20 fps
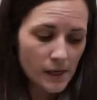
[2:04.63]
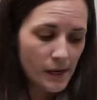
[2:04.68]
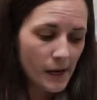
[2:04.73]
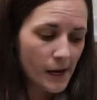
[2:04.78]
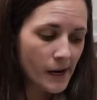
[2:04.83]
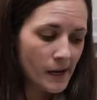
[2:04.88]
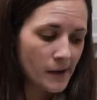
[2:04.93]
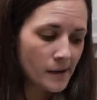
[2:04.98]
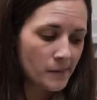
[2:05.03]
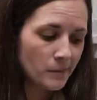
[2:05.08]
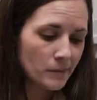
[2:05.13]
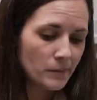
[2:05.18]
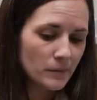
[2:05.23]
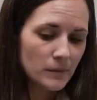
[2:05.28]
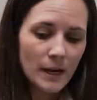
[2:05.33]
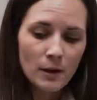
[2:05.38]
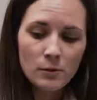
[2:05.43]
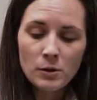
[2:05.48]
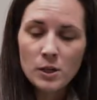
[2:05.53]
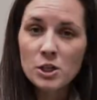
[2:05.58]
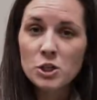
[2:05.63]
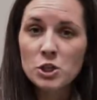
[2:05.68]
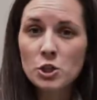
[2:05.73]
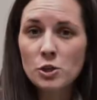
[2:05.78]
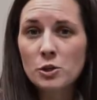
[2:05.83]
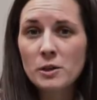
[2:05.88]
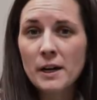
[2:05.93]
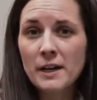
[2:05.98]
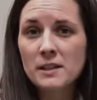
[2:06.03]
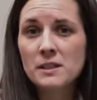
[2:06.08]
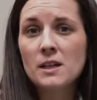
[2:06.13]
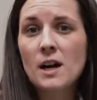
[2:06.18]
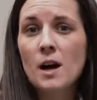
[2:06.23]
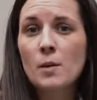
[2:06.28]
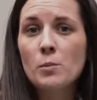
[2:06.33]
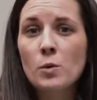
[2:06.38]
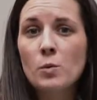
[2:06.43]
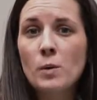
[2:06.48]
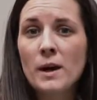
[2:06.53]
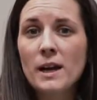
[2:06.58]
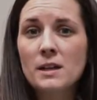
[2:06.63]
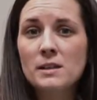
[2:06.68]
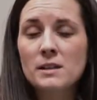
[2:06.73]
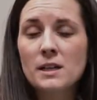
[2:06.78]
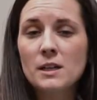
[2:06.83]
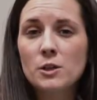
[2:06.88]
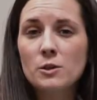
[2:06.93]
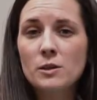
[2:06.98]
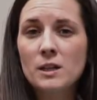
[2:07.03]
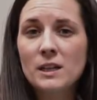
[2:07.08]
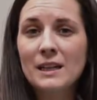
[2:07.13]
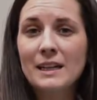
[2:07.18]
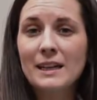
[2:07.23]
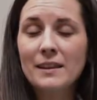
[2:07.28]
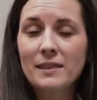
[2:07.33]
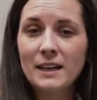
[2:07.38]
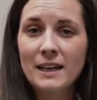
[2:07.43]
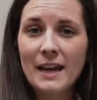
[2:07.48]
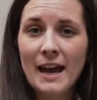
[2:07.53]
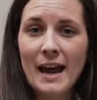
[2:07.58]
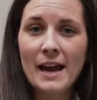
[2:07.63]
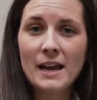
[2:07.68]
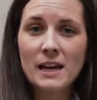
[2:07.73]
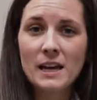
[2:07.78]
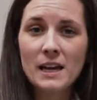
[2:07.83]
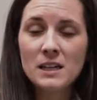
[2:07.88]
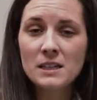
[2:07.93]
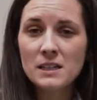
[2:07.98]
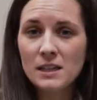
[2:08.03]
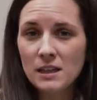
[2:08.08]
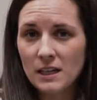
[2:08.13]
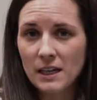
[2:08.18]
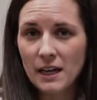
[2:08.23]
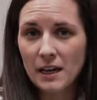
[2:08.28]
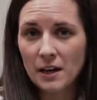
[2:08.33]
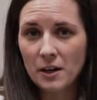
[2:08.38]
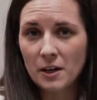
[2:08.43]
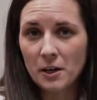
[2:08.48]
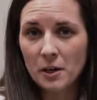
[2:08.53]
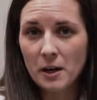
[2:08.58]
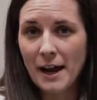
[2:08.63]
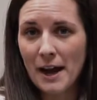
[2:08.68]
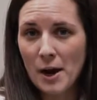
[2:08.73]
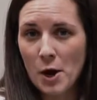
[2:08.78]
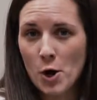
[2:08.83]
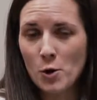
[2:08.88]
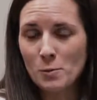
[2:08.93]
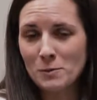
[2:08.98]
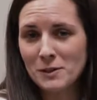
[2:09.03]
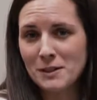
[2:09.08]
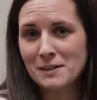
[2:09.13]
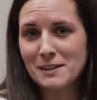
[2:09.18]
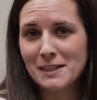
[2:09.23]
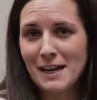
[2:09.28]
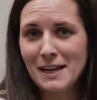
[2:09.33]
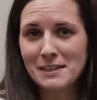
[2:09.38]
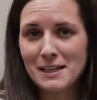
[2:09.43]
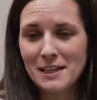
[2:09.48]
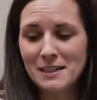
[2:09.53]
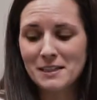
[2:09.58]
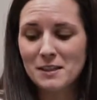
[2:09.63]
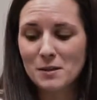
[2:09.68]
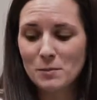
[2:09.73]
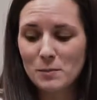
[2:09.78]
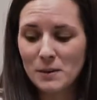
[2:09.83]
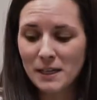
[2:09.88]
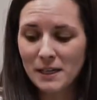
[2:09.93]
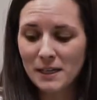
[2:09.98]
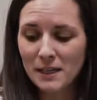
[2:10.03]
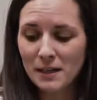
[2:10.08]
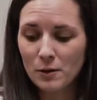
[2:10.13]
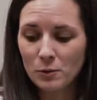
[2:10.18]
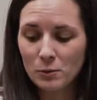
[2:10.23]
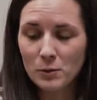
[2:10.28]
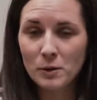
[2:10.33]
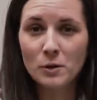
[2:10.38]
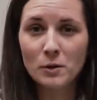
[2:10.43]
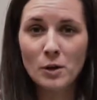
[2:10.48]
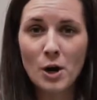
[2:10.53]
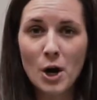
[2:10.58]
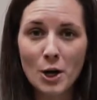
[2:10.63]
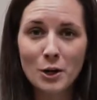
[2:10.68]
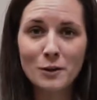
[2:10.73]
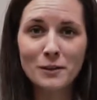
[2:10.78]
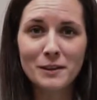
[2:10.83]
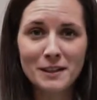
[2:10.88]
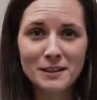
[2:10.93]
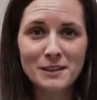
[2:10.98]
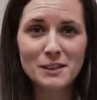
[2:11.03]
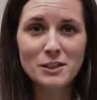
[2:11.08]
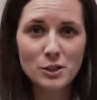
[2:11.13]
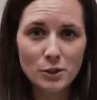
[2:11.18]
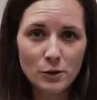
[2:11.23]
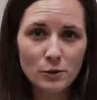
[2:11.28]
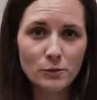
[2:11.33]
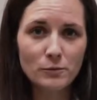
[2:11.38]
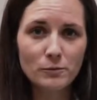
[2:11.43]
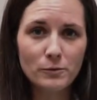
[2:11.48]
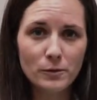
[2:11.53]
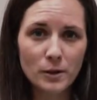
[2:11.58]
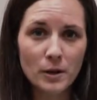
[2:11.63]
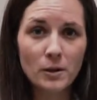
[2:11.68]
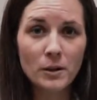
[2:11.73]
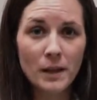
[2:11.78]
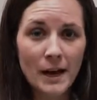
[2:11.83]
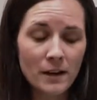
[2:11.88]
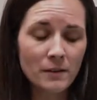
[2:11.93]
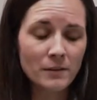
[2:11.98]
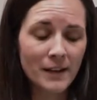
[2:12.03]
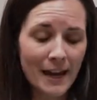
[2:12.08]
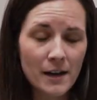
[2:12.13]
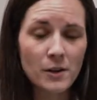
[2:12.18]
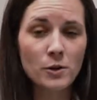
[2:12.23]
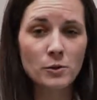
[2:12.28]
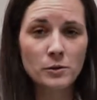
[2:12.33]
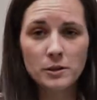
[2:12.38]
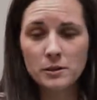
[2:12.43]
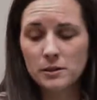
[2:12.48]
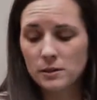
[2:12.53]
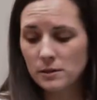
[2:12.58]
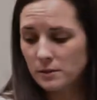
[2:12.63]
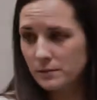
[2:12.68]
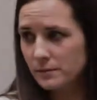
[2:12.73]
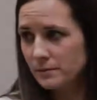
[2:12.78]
Now we're going to show you guys a couple ways that you can get the cat into the carrier at home, since that tends to be a real hard thing to do for a lot of cat owners.